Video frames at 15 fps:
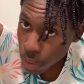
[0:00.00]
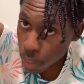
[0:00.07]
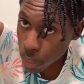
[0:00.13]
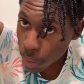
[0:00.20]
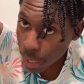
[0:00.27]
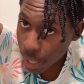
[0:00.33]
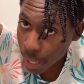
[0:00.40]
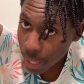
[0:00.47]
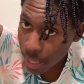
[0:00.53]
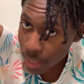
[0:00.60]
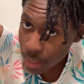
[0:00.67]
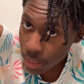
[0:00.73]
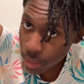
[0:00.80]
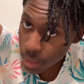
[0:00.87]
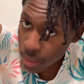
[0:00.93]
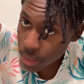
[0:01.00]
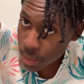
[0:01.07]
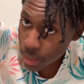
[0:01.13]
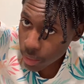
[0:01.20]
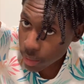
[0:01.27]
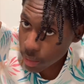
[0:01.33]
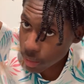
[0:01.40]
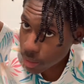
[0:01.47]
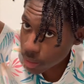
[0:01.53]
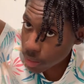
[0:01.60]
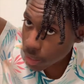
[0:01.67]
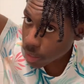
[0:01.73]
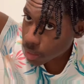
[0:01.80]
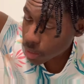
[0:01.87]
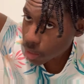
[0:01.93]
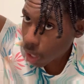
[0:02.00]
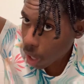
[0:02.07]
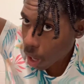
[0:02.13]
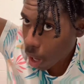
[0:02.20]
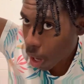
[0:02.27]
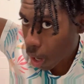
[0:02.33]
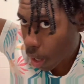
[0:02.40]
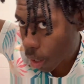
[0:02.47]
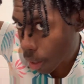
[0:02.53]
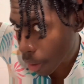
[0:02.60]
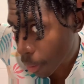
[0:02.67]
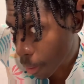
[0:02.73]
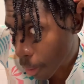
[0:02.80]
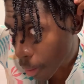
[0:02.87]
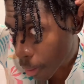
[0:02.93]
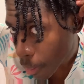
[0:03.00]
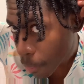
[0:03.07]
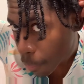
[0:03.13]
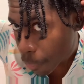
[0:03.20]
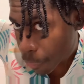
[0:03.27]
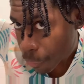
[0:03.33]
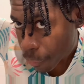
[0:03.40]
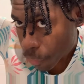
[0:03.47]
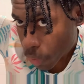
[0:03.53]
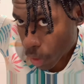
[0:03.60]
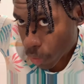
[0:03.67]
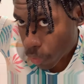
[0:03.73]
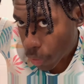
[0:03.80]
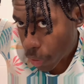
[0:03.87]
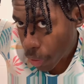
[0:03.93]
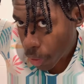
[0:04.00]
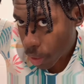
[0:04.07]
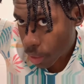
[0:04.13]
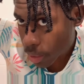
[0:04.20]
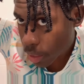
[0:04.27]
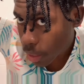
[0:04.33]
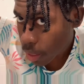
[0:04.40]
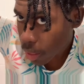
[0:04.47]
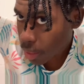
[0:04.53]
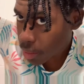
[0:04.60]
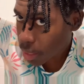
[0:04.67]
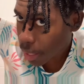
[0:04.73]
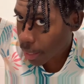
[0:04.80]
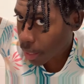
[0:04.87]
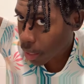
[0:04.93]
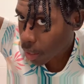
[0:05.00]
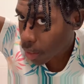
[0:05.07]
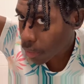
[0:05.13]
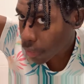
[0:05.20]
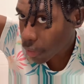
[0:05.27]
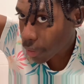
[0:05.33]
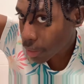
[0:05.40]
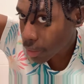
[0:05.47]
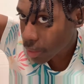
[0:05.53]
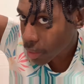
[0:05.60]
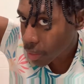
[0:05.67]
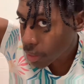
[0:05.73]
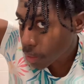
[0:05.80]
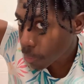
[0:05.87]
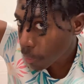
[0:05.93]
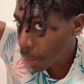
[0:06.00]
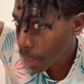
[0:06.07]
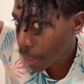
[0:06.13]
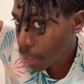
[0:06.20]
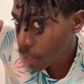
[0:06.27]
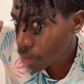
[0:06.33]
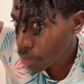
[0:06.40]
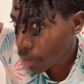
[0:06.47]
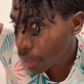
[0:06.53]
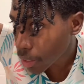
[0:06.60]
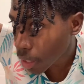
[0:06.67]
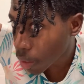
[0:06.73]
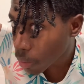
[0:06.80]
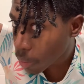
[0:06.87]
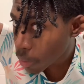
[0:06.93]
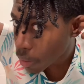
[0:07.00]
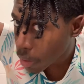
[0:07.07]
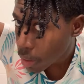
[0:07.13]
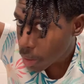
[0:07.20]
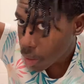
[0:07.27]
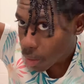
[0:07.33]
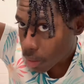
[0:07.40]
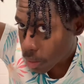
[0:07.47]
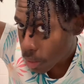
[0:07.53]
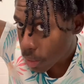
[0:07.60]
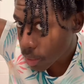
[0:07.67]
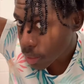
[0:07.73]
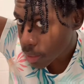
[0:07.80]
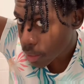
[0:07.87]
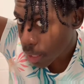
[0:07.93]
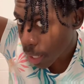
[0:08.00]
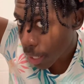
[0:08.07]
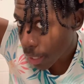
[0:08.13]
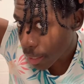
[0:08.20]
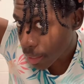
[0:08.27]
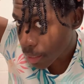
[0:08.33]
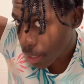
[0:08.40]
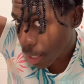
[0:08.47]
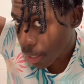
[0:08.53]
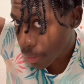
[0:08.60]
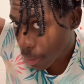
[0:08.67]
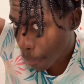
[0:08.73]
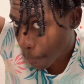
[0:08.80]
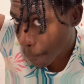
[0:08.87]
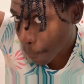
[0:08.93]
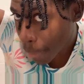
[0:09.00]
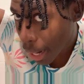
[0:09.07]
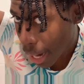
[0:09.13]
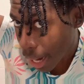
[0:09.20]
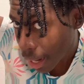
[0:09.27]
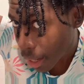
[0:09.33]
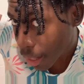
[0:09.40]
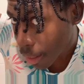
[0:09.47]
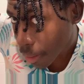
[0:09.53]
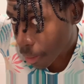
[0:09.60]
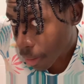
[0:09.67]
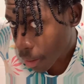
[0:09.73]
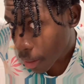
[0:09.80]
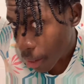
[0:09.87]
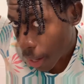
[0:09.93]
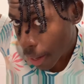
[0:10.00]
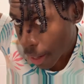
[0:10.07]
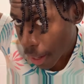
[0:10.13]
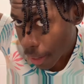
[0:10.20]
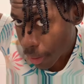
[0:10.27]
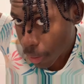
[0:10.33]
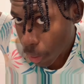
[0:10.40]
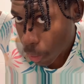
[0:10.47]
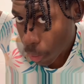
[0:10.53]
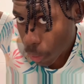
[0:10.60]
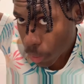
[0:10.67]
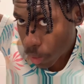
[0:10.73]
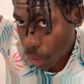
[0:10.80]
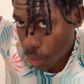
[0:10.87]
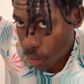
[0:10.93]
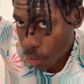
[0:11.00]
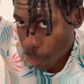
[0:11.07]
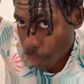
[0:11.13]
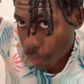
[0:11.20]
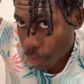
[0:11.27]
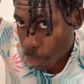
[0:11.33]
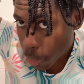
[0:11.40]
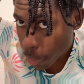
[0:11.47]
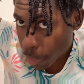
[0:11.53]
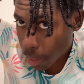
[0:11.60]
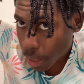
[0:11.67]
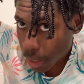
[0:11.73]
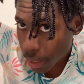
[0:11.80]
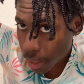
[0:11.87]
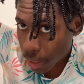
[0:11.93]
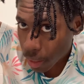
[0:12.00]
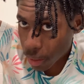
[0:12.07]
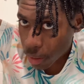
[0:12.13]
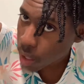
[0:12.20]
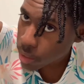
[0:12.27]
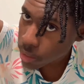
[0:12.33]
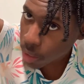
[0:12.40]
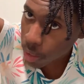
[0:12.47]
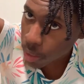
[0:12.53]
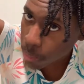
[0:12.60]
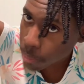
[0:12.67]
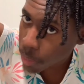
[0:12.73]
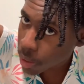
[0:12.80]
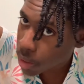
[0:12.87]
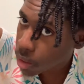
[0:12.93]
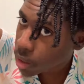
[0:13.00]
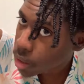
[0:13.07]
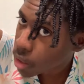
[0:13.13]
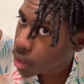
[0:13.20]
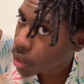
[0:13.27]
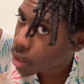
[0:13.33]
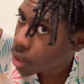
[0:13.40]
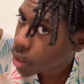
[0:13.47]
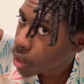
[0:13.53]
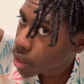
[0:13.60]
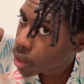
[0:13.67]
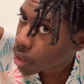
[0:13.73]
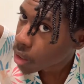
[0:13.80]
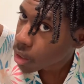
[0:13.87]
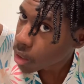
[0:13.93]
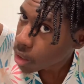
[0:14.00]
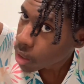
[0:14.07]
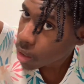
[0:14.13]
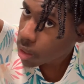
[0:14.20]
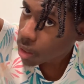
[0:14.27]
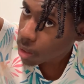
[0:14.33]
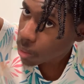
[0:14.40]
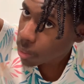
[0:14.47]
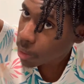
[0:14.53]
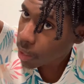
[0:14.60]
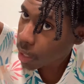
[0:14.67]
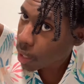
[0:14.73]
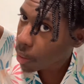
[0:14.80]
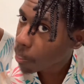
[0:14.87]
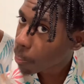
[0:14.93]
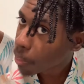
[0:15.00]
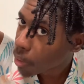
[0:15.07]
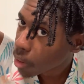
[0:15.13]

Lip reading: You can't, it's hard for you to see things like, for instance, in my case right now, the side and the back. And I know that some of you would be like, a second mirror would help.